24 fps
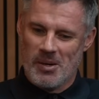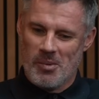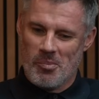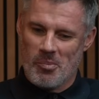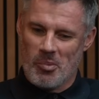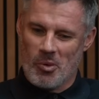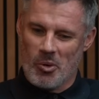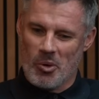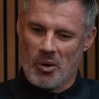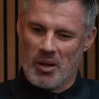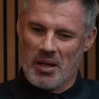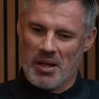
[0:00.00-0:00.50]

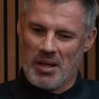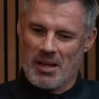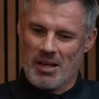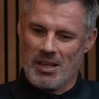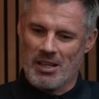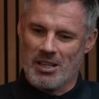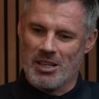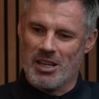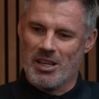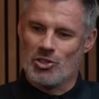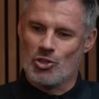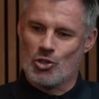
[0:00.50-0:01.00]
But
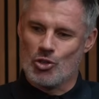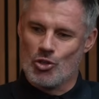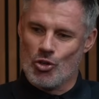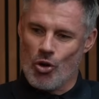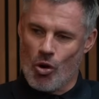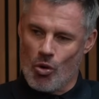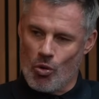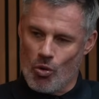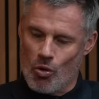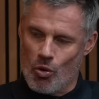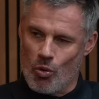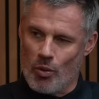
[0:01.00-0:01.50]
it's
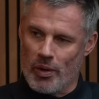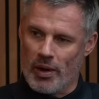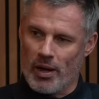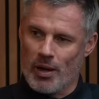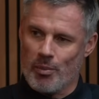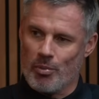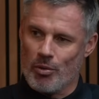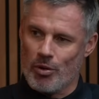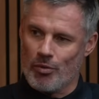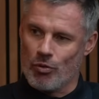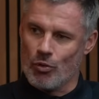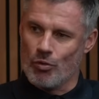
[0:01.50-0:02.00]
gone quick,
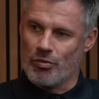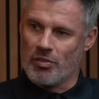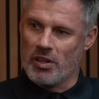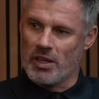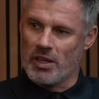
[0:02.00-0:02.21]
but I've loved